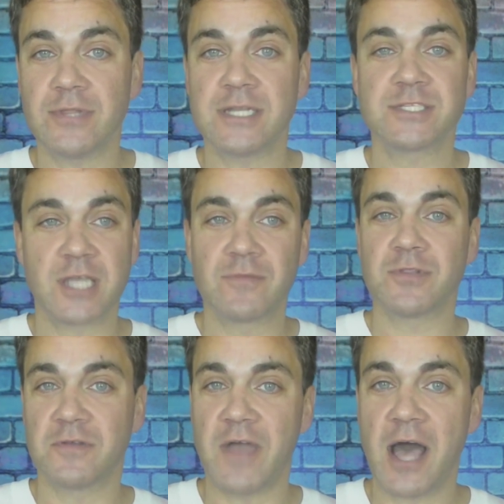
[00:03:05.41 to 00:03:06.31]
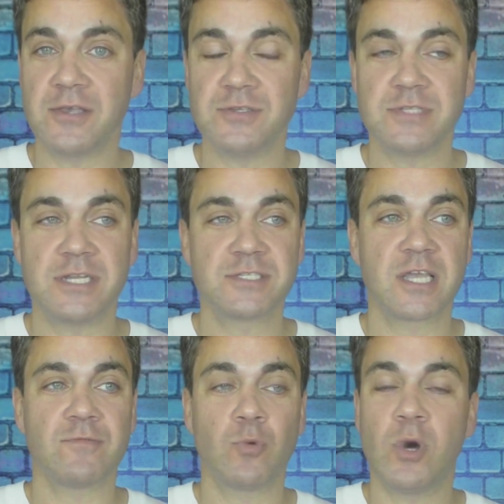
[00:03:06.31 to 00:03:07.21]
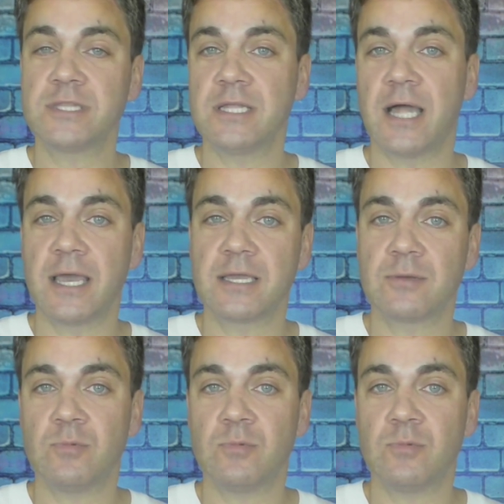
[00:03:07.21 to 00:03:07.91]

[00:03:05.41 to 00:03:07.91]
They discover their values. They discover what they like,